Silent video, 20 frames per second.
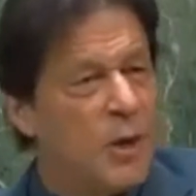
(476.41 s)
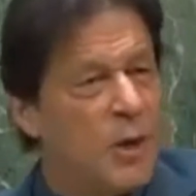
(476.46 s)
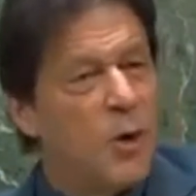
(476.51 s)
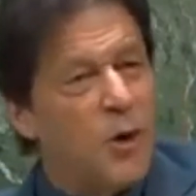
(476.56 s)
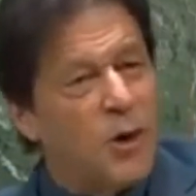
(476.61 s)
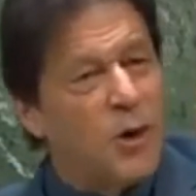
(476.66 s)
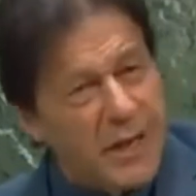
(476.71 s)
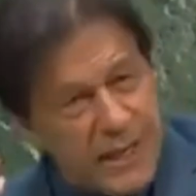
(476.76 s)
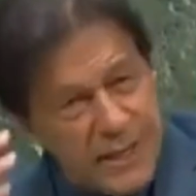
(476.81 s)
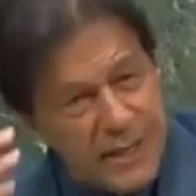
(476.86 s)

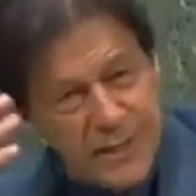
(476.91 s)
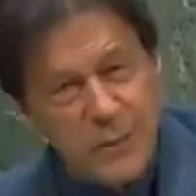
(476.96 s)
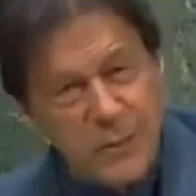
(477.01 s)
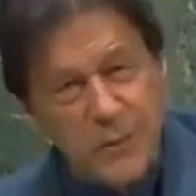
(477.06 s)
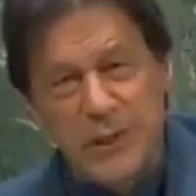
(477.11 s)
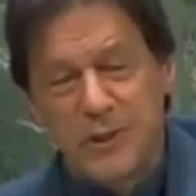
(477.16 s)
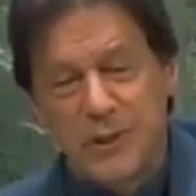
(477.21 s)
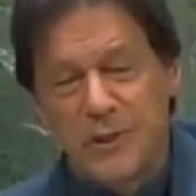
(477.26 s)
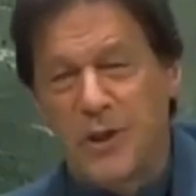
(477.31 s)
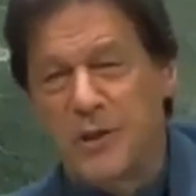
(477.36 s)
Okay, so
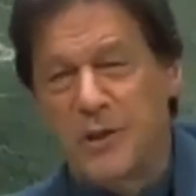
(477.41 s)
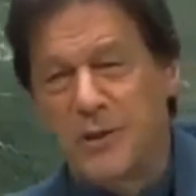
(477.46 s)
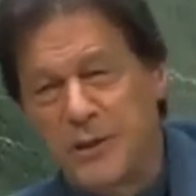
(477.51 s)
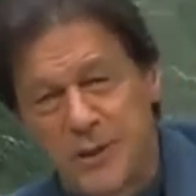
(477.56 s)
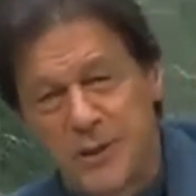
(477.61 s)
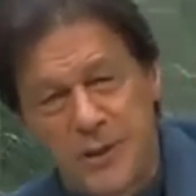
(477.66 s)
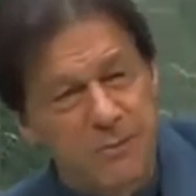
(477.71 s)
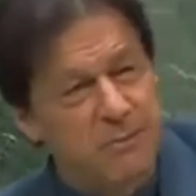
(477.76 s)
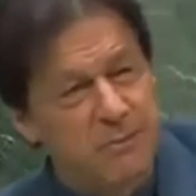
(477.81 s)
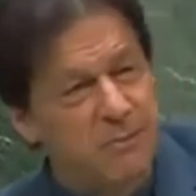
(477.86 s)
we thought,
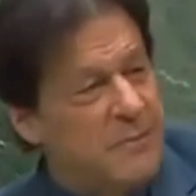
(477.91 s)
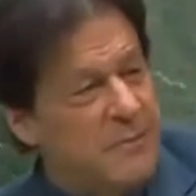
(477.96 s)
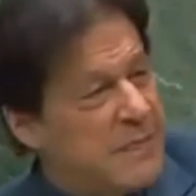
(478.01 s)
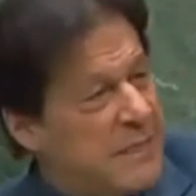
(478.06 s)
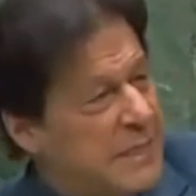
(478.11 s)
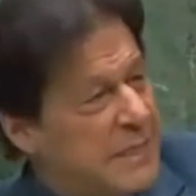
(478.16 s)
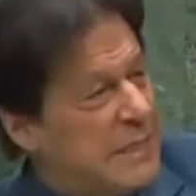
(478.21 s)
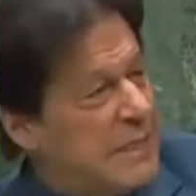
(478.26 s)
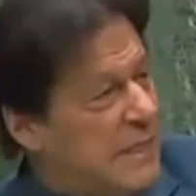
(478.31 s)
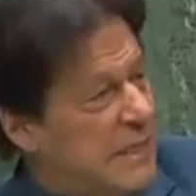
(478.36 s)

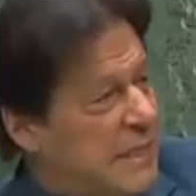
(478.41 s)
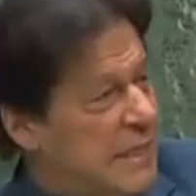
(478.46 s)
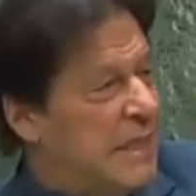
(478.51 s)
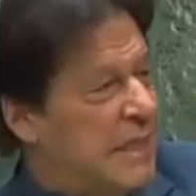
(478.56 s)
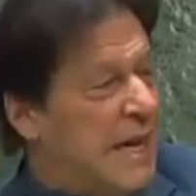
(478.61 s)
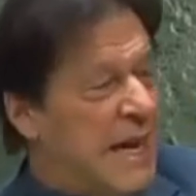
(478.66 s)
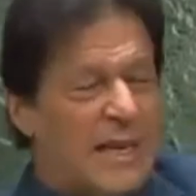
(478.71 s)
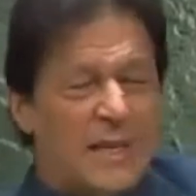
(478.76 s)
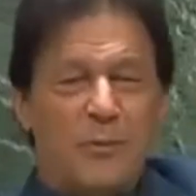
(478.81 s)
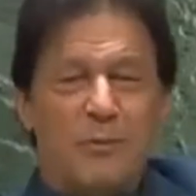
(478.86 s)

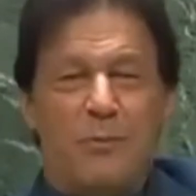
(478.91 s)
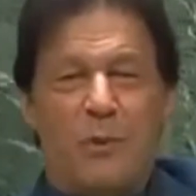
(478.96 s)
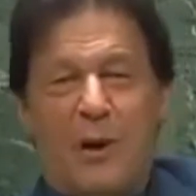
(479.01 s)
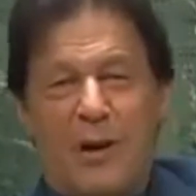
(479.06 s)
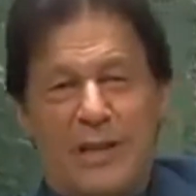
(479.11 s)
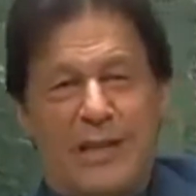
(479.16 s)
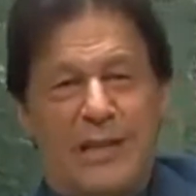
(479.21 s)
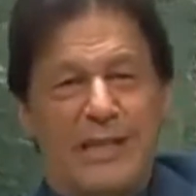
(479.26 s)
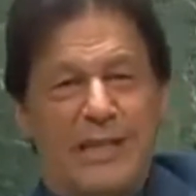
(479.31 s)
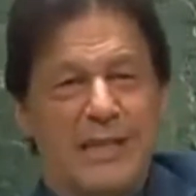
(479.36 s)
us
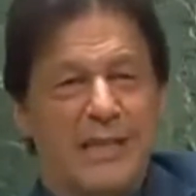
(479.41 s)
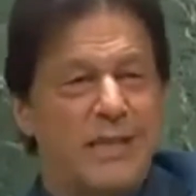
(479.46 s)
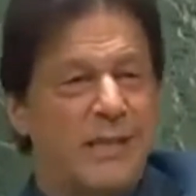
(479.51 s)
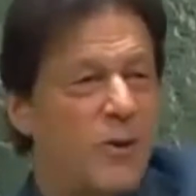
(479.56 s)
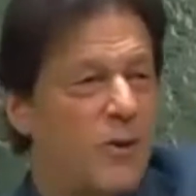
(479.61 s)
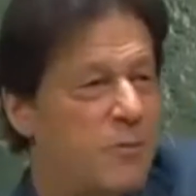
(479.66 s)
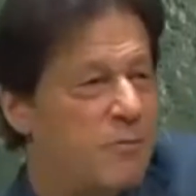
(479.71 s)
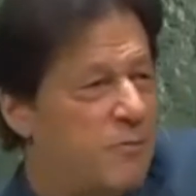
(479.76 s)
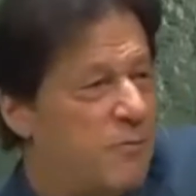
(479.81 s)
politicians